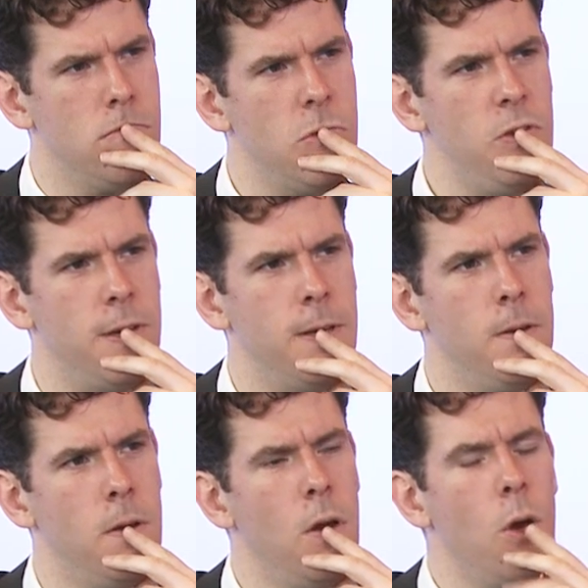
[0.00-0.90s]
Okay.
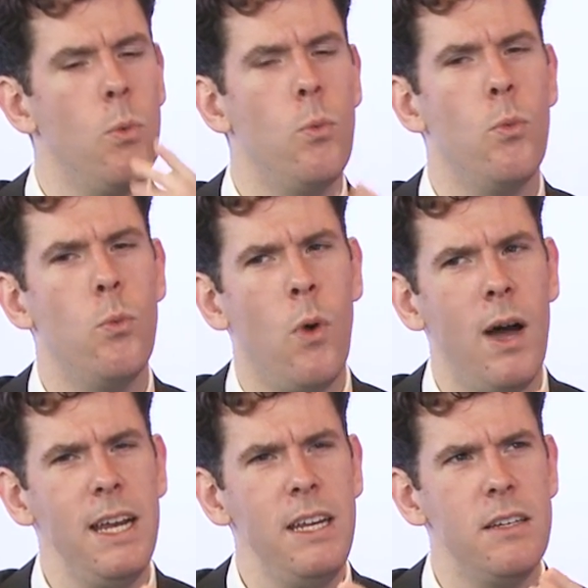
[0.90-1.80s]

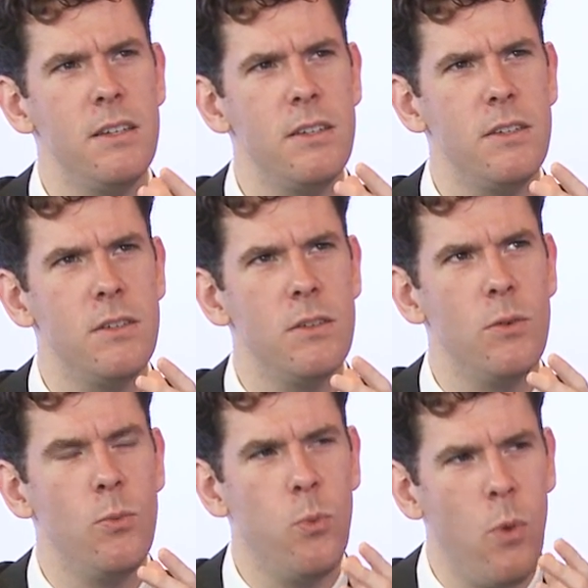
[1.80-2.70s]
Why
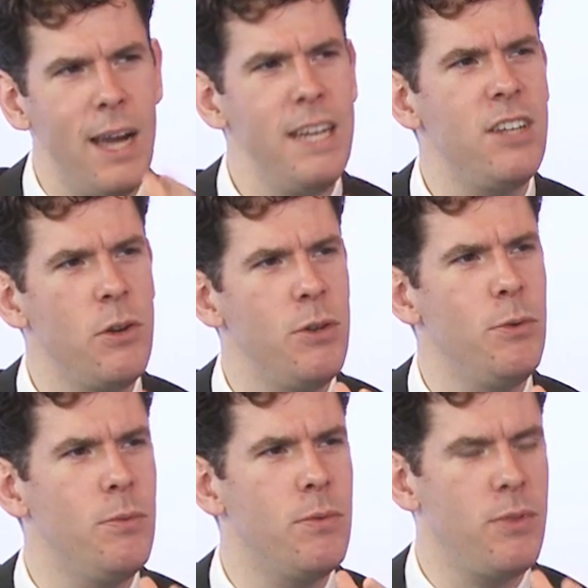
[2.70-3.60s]
do
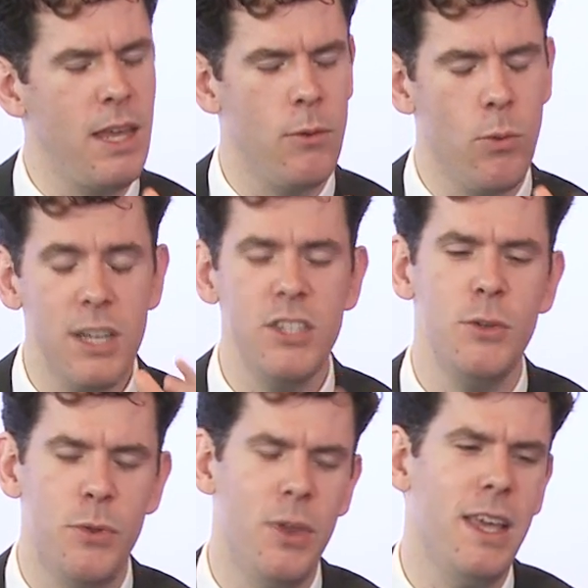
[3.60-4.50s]

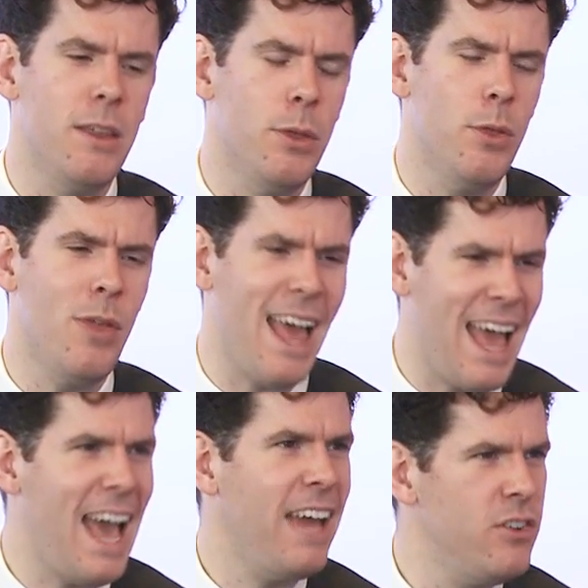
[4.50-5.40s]
you think that
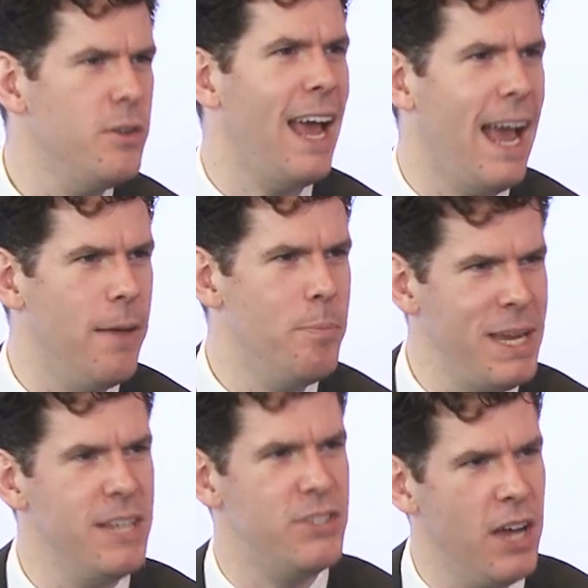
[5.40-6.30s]
hadn't
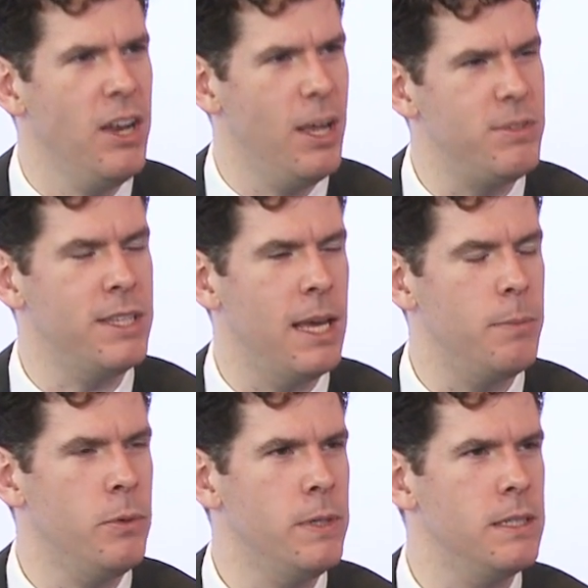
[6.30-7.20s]
been done up to
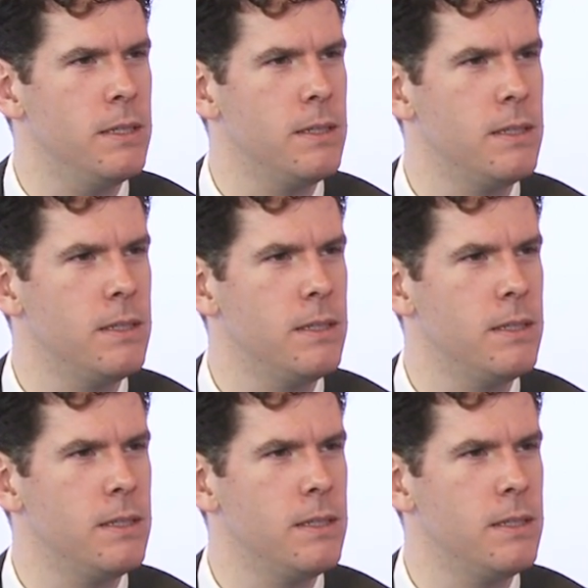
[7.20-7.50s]
that point?